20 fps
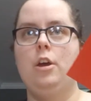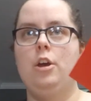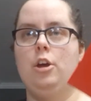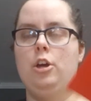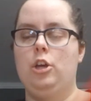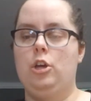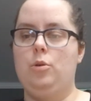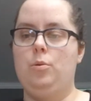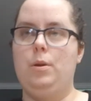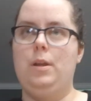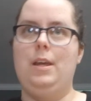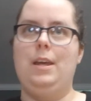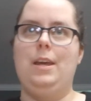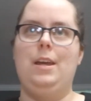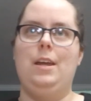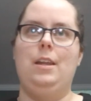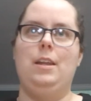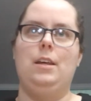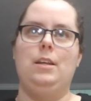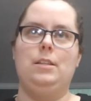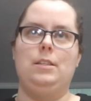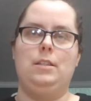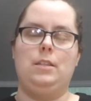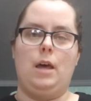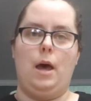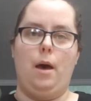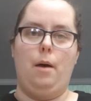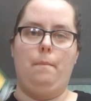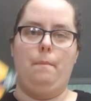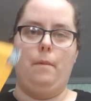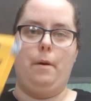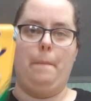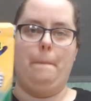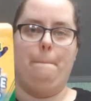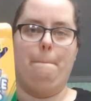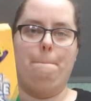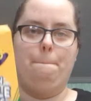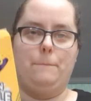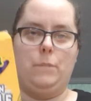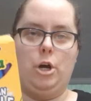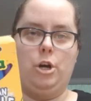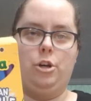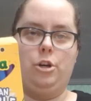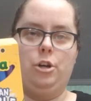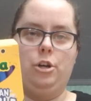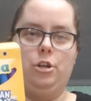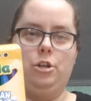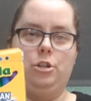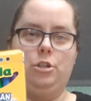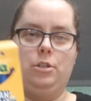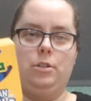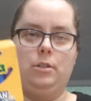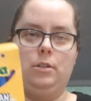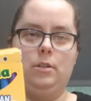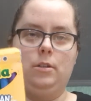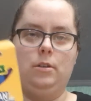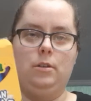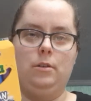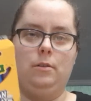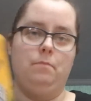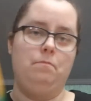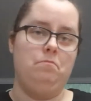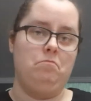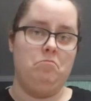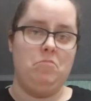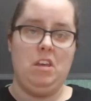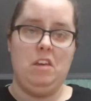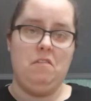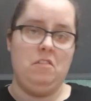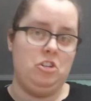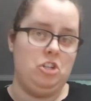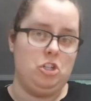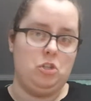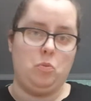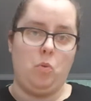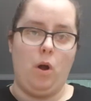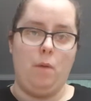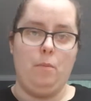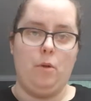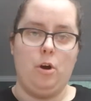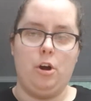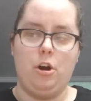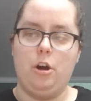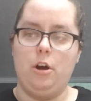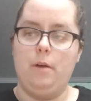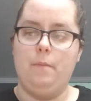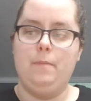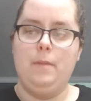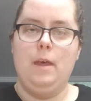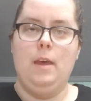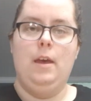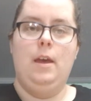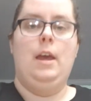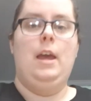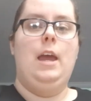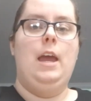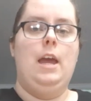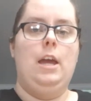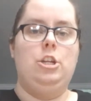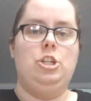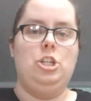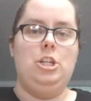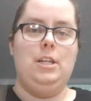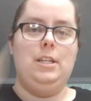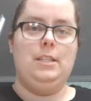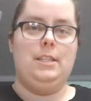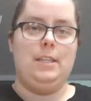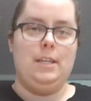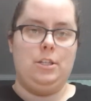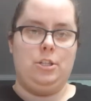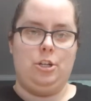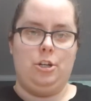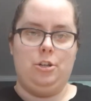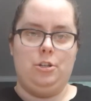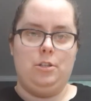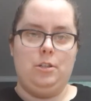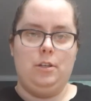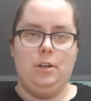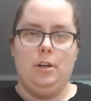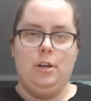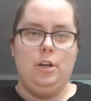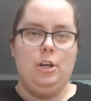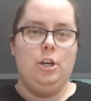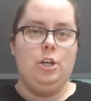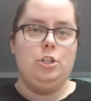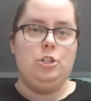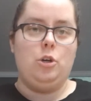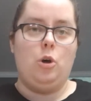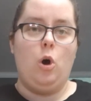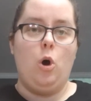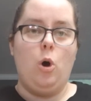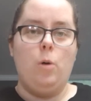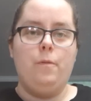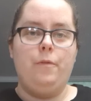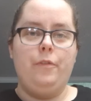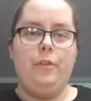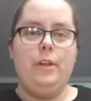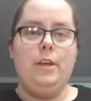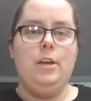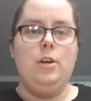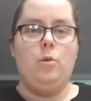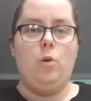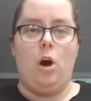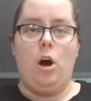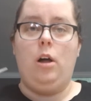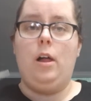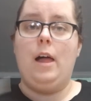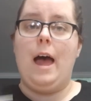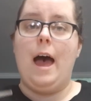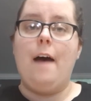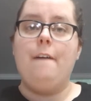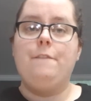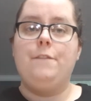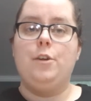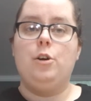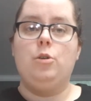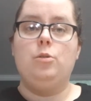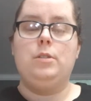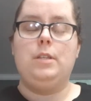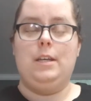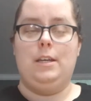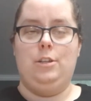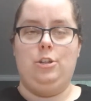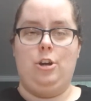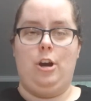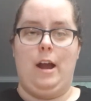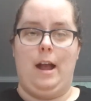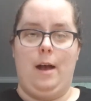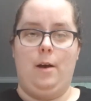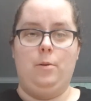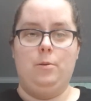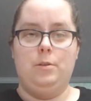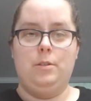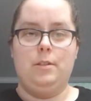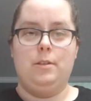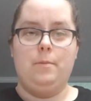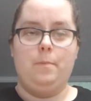You need some markers, even just one marker, and you need scissors. So hopefully you all have those in your house.